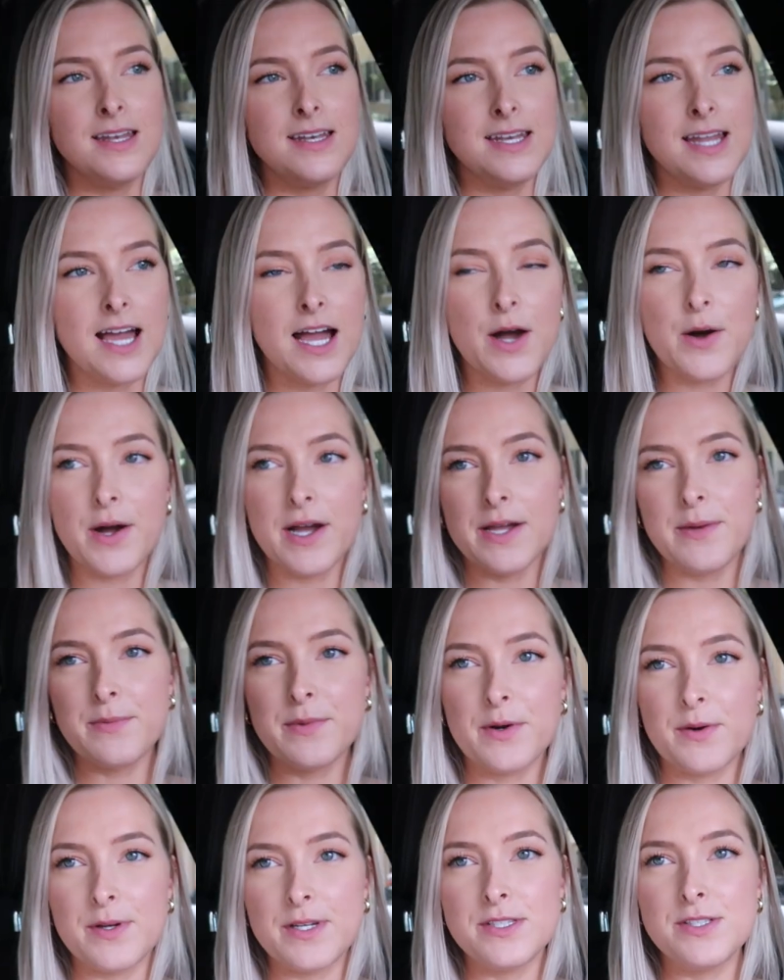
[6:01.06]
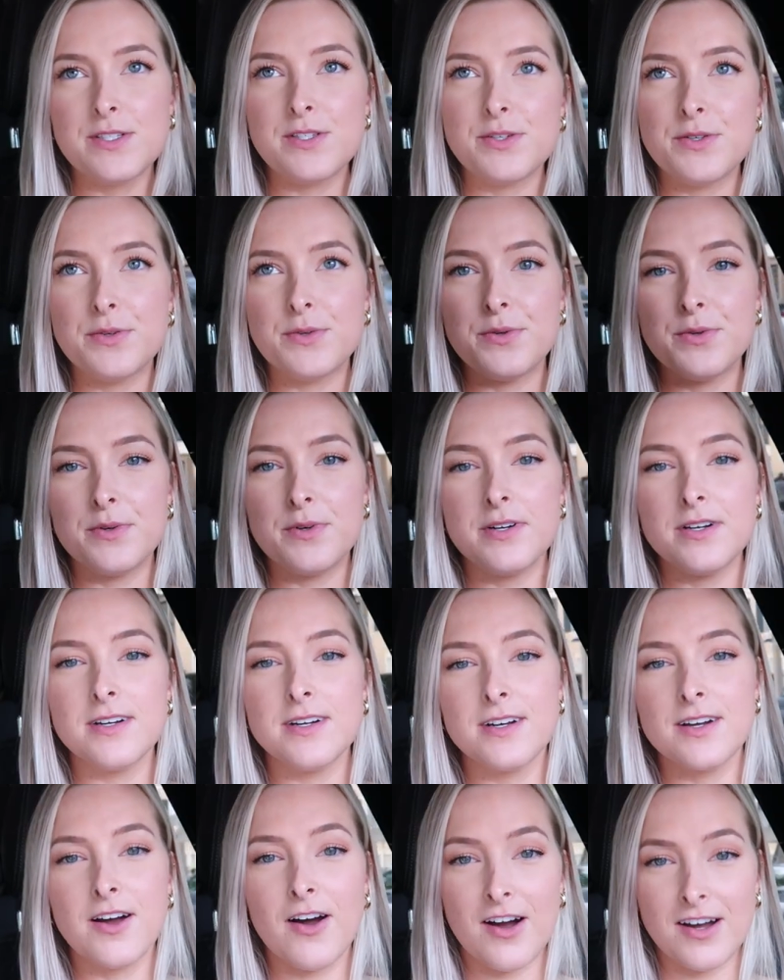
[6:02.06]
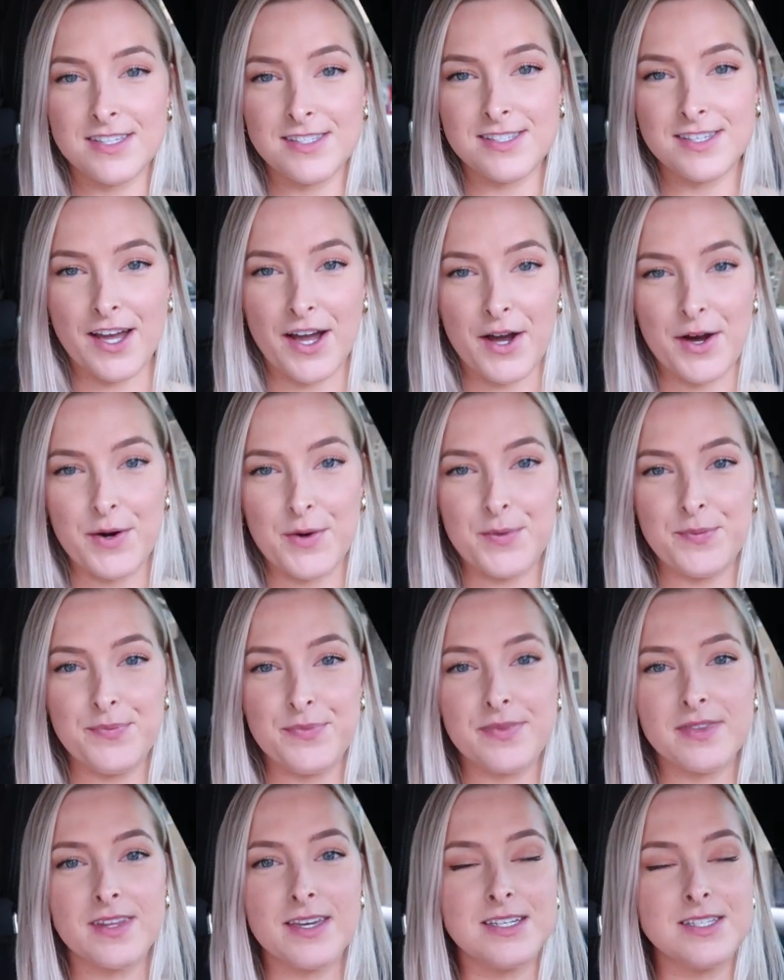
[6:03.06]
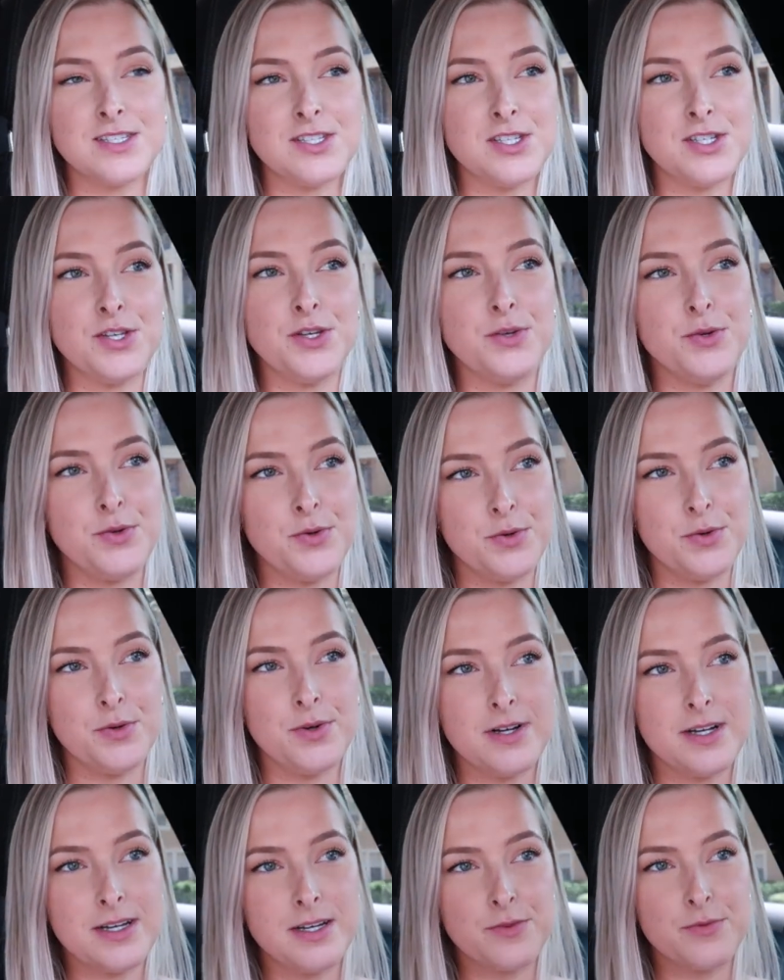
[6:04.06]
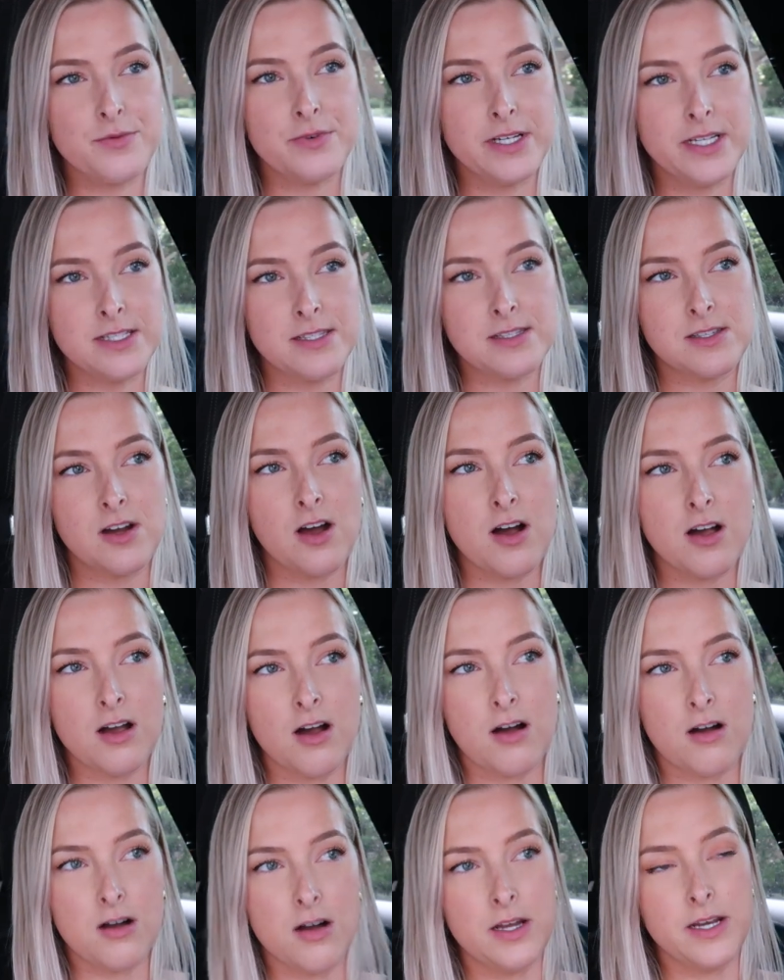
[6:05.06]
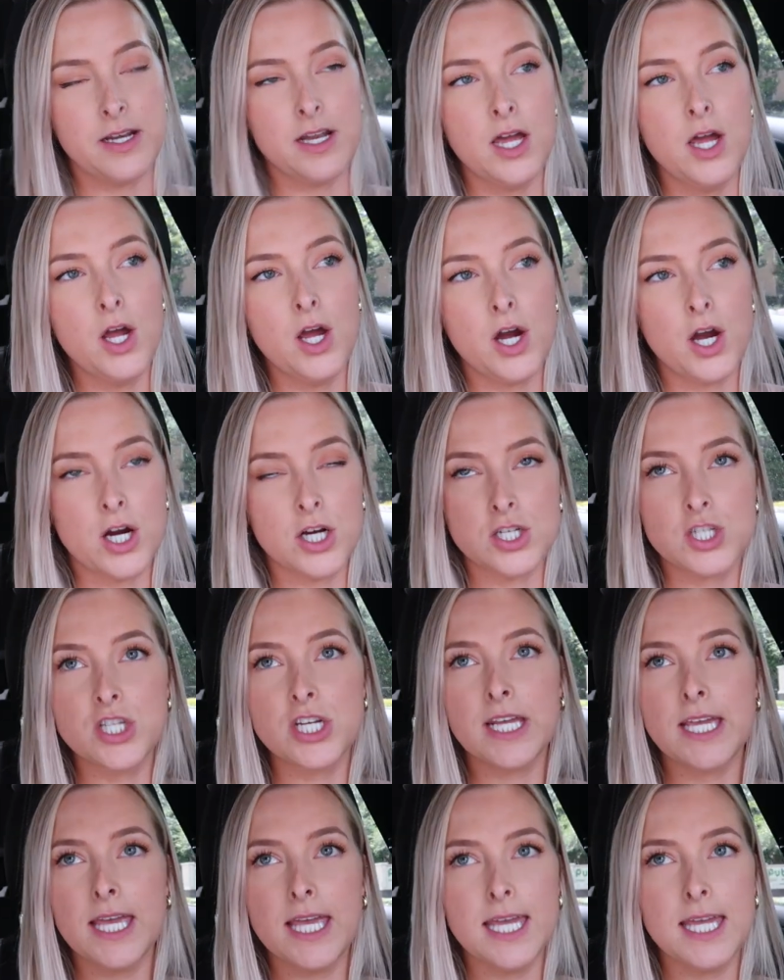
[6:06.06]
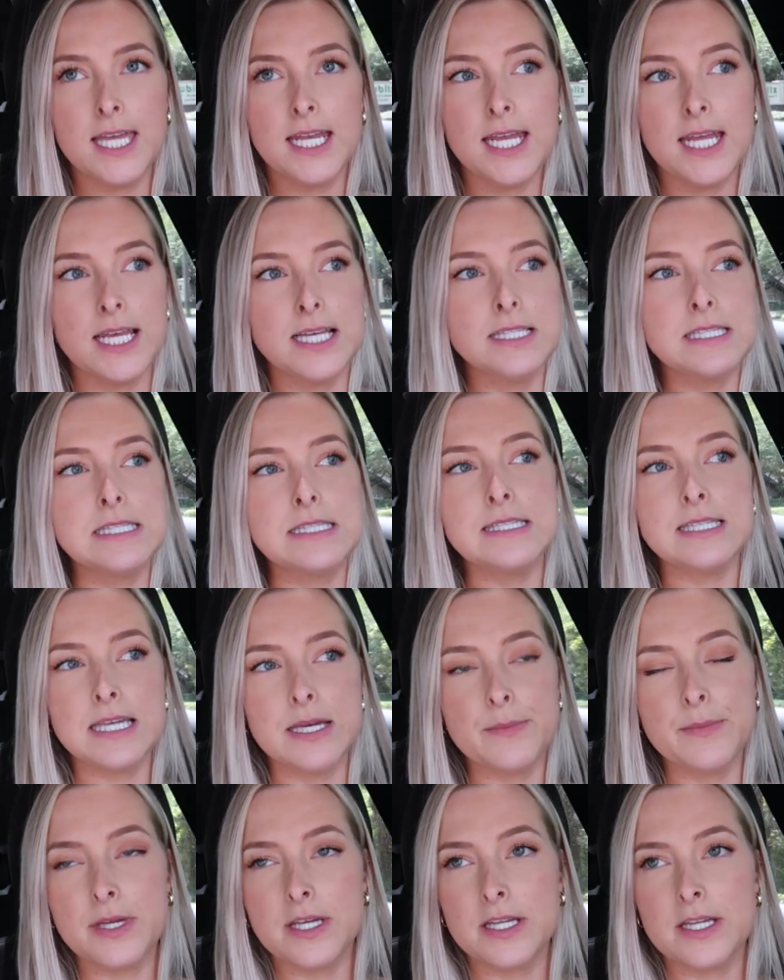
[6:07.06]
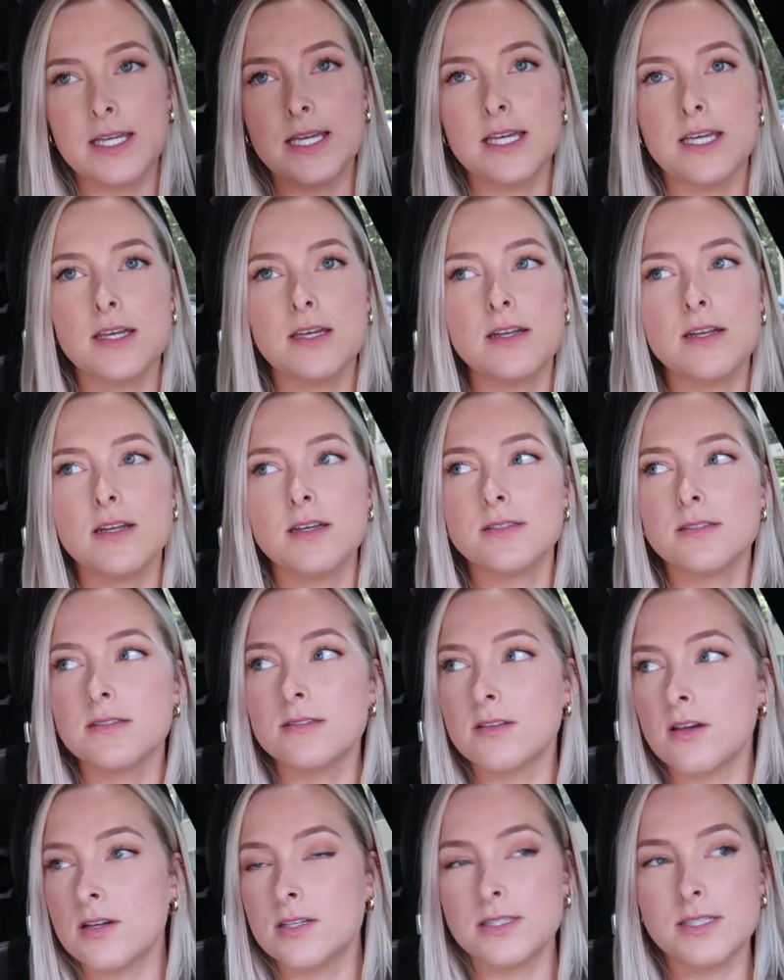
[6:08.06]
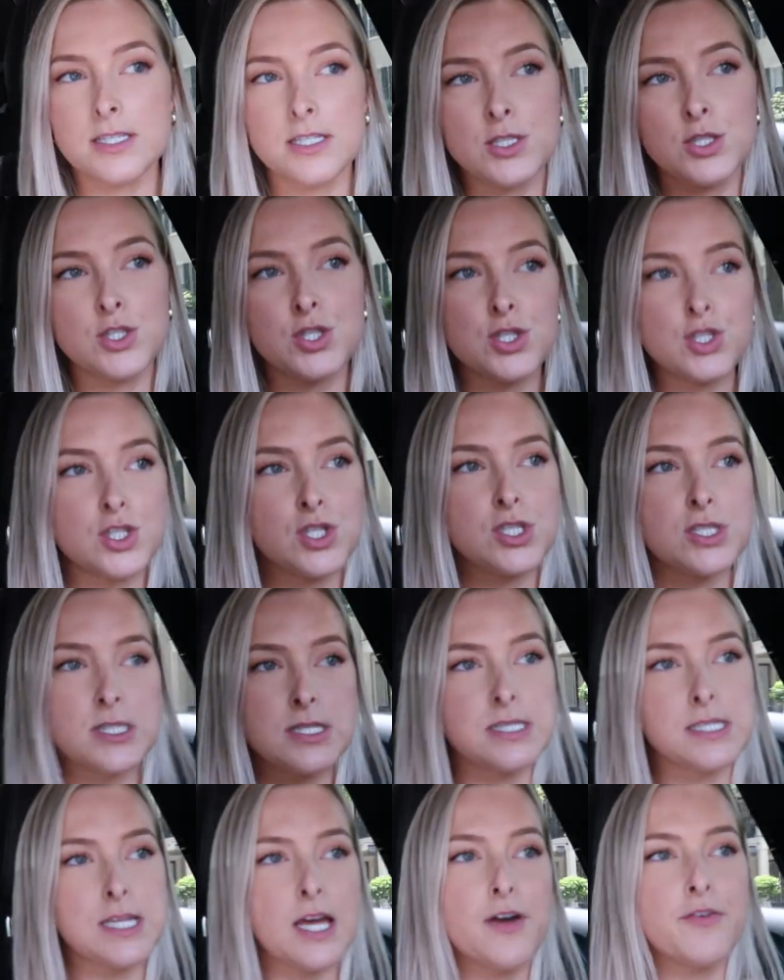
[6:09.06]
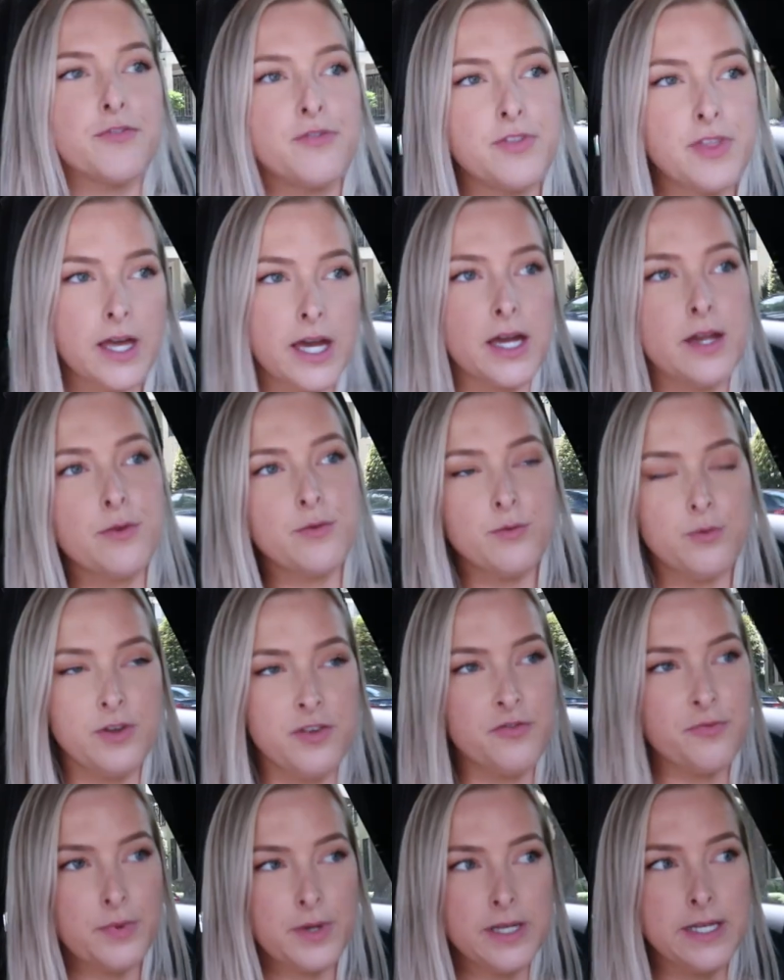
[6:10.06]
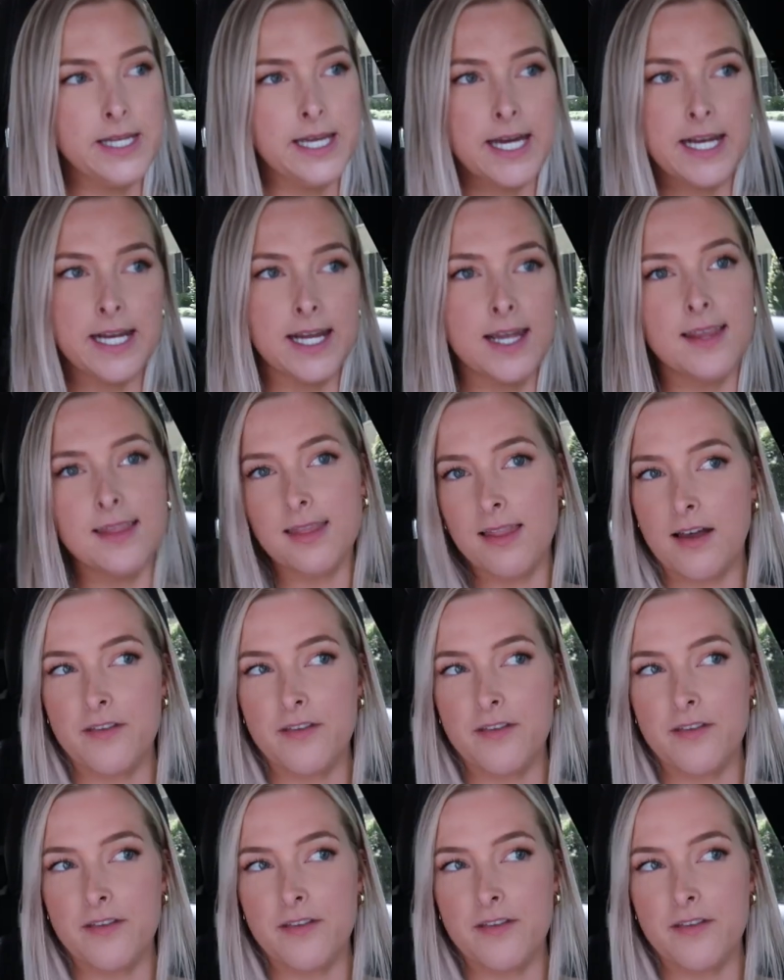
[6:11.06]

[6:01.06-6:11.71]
Now I'm going to Costco to restock on our chicken and salmon and sausage stuff that we've been getting and